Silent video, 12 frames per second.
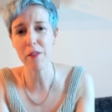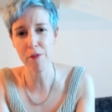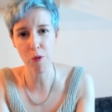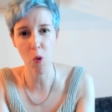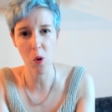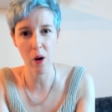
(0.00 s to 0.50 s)

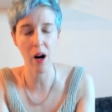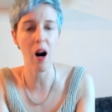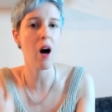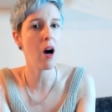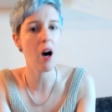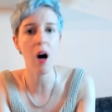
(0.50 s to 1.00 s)

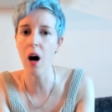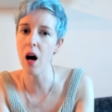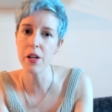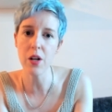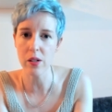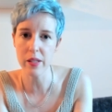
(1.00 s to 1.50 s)
for a
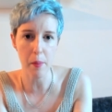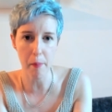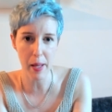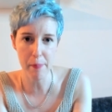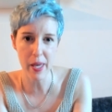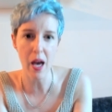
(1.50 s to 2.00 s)
yarn that
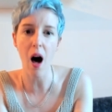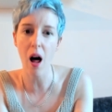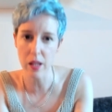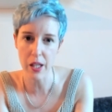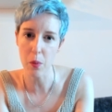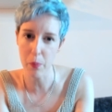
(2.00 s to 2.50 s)
might be a
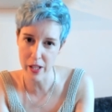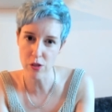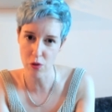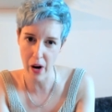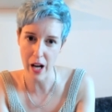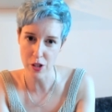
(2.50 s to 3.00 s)
little bit
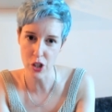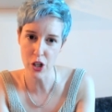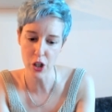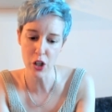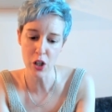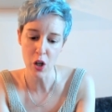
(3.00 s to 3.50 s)

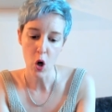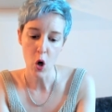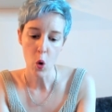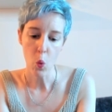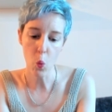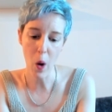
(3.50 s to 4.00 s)
scratchier,
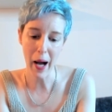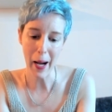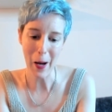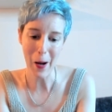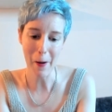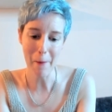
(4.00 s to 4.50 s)

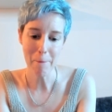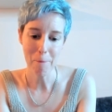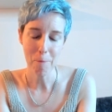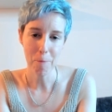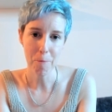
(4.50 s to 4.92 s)
where